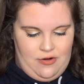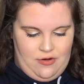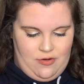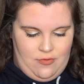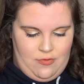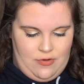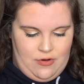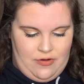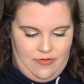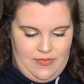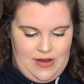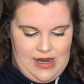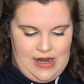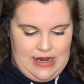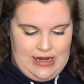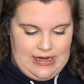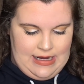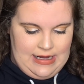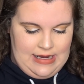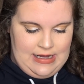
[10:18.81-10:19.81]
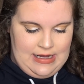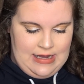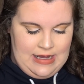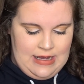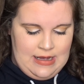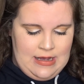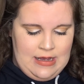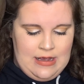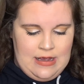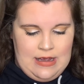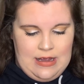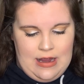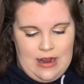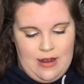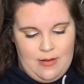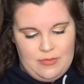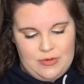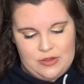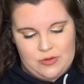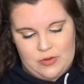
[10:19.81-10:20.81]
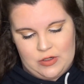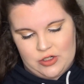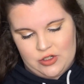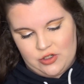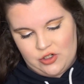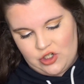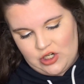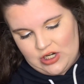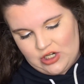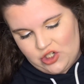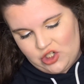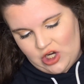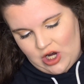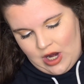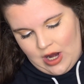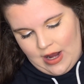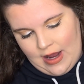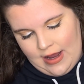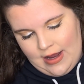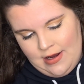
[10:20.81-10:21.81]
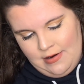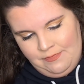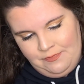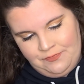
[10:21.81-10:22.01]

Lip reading: corner of my eye. I'm going to swatch the shade Chai.